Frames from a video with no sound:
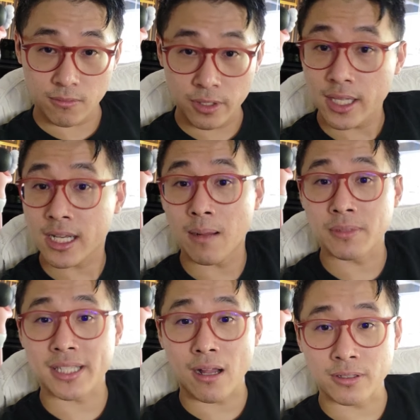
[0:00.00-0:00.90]
really
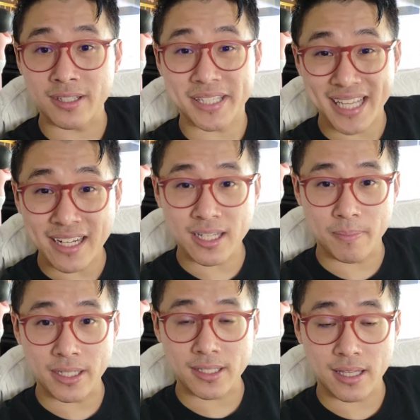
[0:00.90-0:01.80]
comes down to
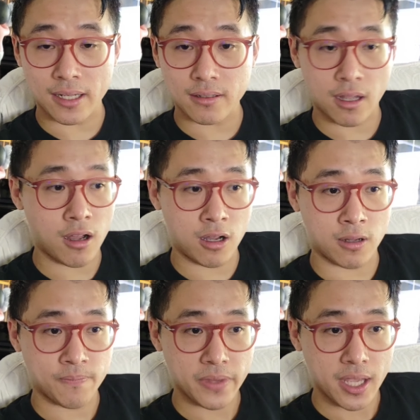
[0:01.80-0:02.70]
sentiments that
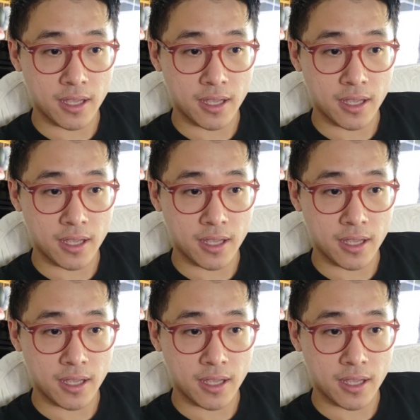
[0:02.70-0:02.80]
are